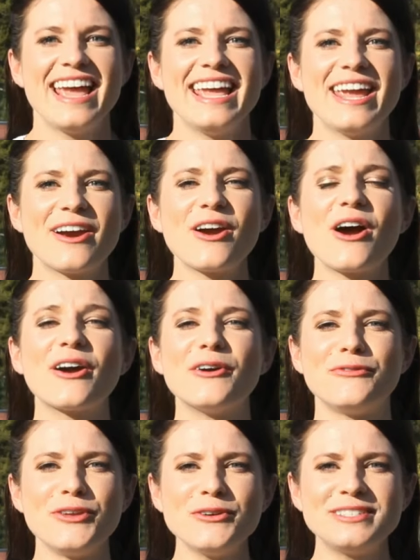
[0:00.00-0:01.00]
Here are a
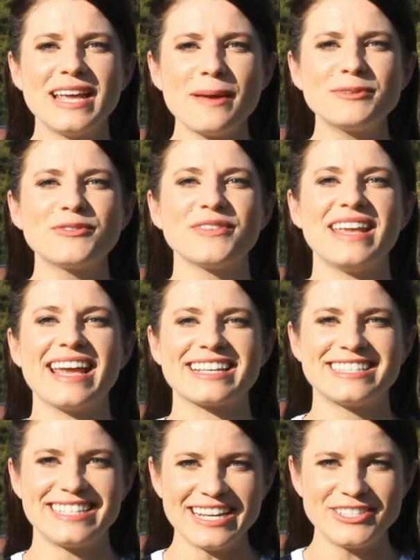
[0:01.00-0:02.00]
few tips for the
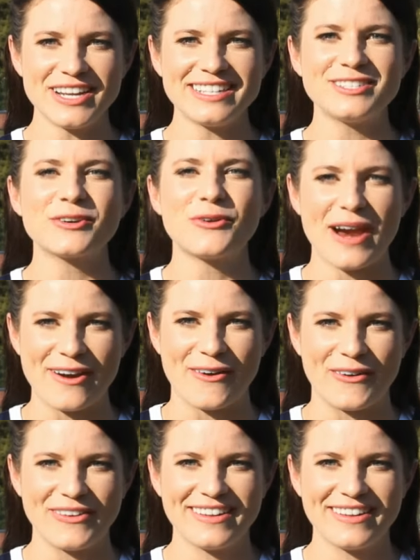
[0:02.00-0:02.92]
extension to cradle.